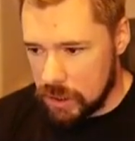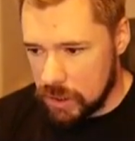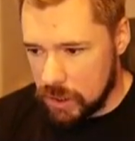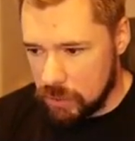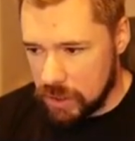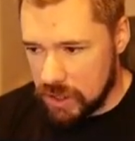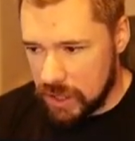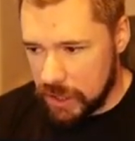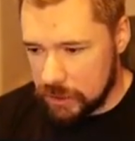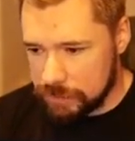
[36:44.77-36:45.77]
Get rid of
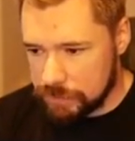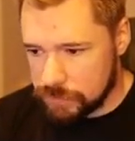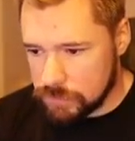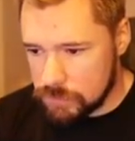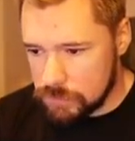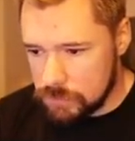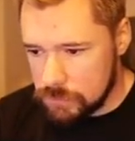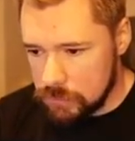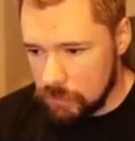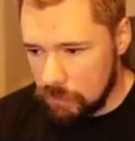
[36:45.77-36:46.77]
that.
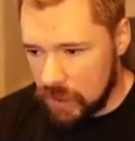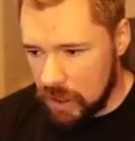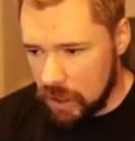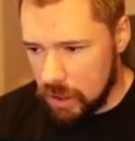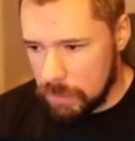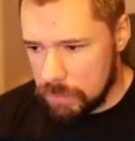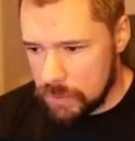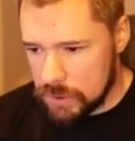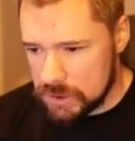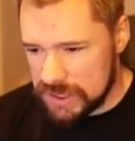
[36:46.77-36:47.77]
Um,
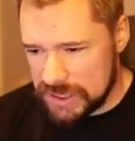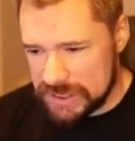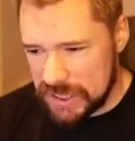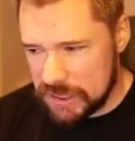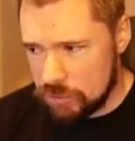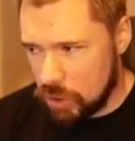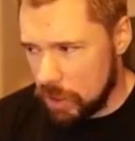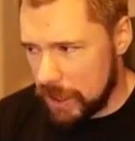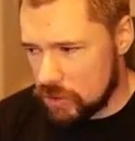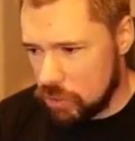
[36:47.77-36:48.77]
is that selling right
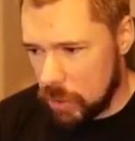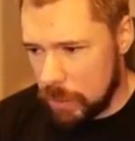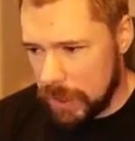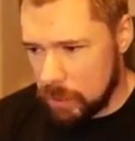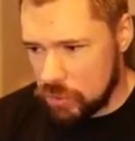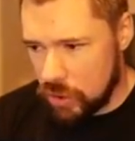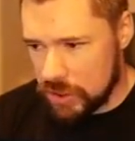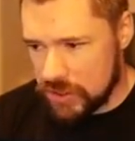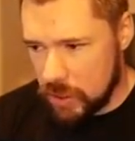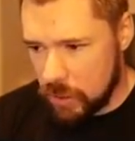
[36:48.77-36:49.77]
back to right wing back? We'll try and sell